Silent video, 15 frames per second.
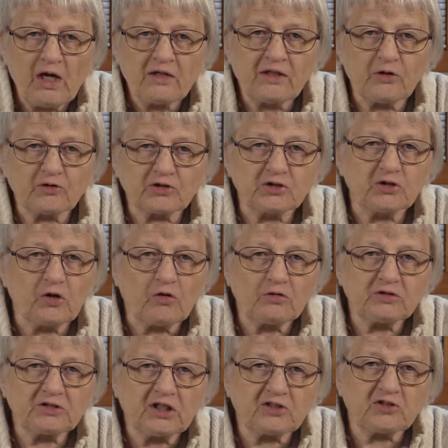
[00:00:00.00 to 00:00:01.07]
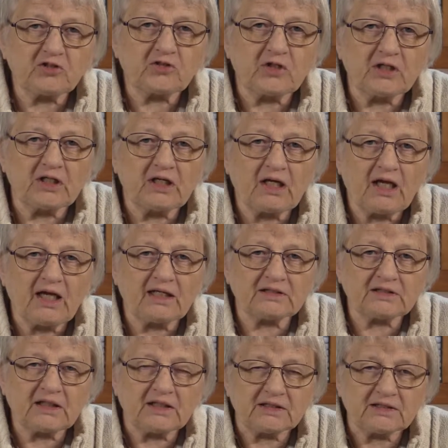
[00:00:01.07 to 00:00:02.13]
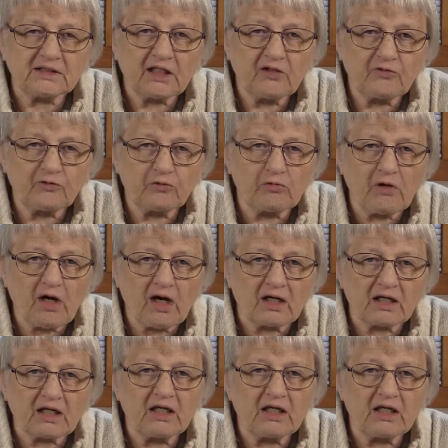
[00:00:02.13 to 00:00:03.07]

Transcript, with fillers: There is no such thing as a safe drug.